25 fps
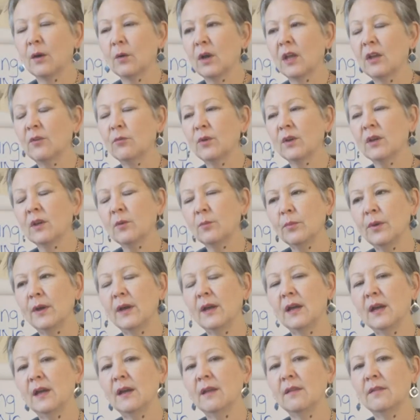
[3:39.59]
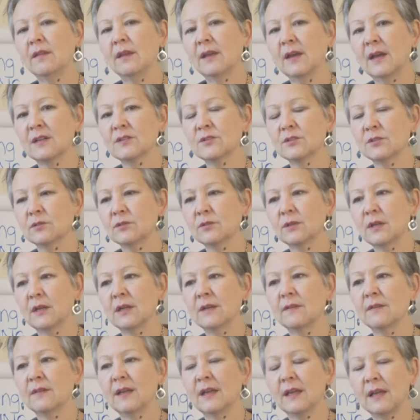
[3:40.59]
If we compare the adult
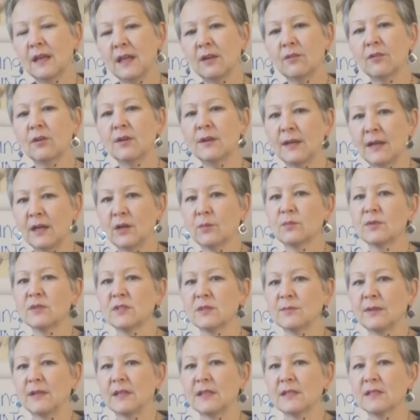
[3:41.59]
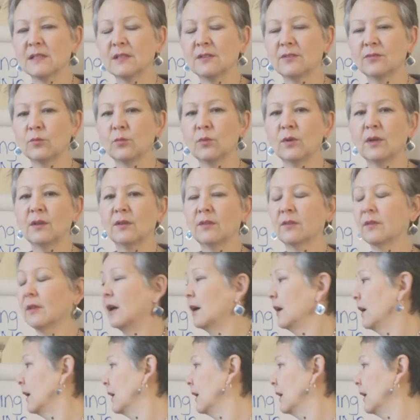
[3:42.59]
and the here and now perspective with